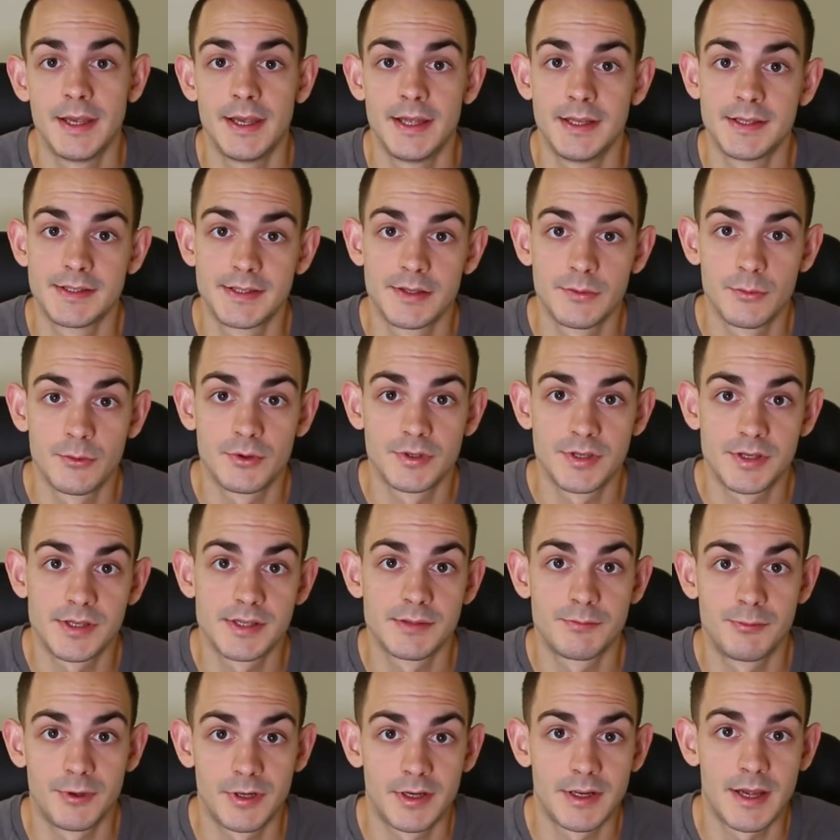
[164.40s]
into the water
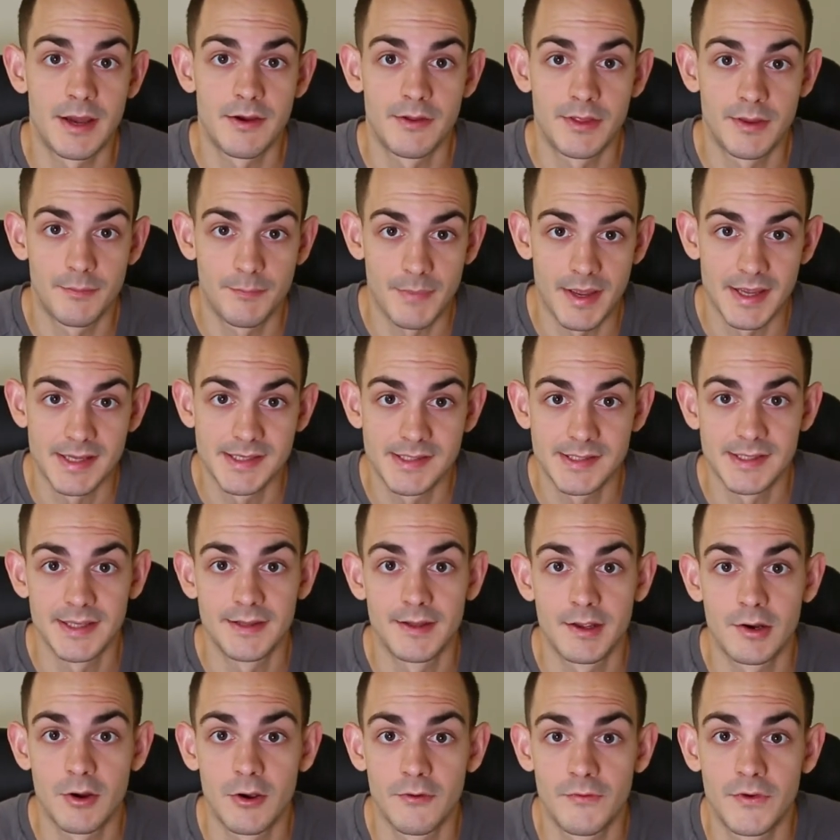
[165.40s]
to bring out the best
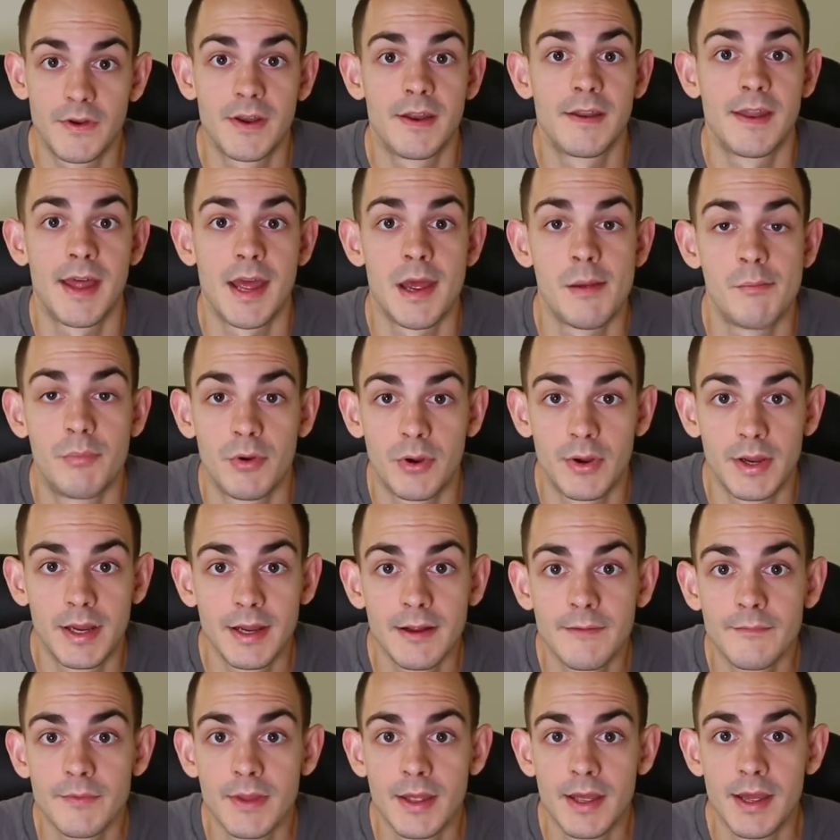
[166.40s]
in the coffee that they're
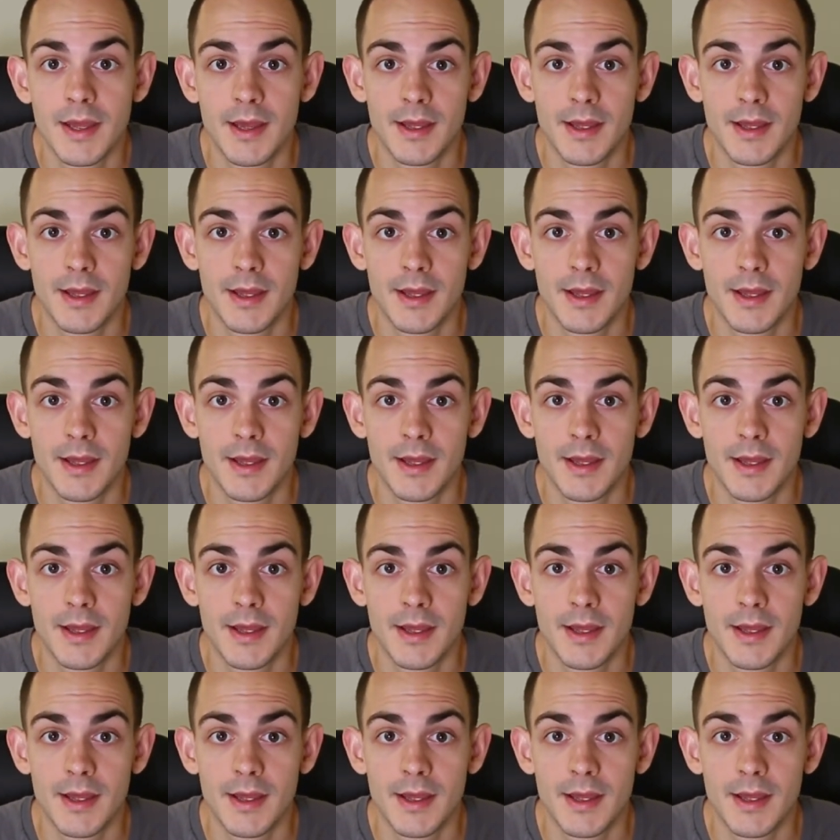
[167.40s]
brewing.